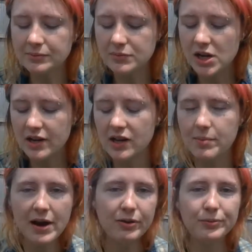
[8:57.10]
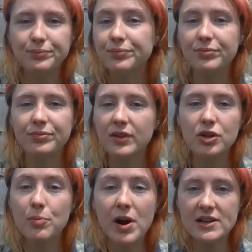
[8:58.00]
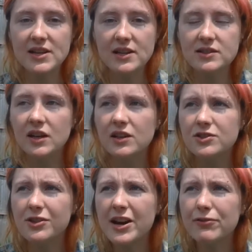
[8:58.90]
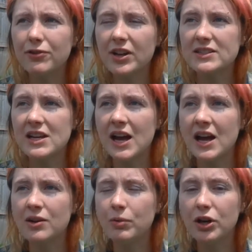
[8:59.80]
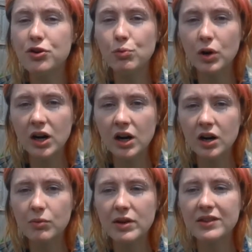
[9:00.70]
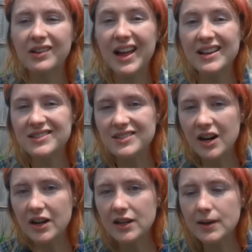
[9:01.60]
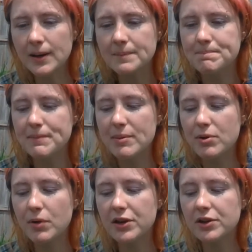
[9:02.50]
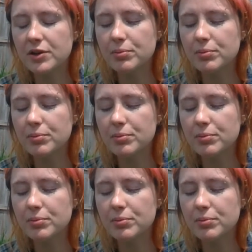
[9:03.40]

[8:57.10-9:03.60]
talking about your process. So kind of reflecting on where you were when the class started, maybe what your